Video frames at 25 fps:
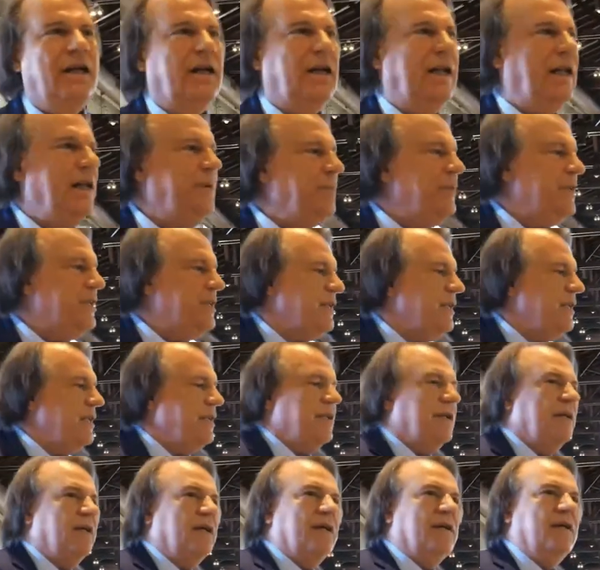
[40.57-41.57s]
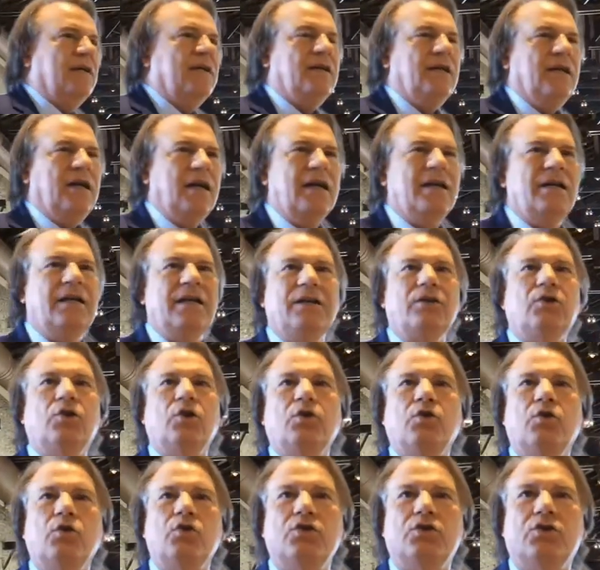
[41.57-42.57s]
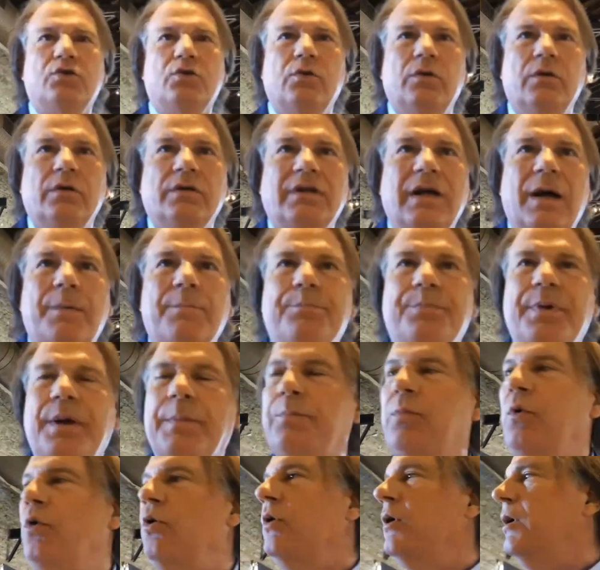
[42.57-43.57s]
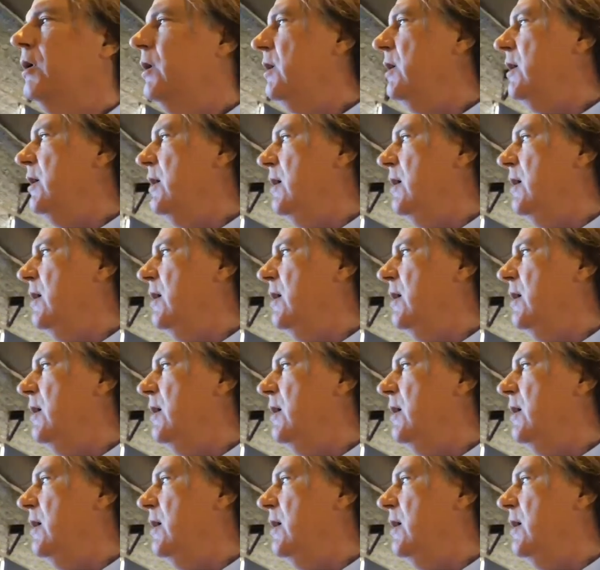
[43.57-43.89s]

let me see and introduce to some people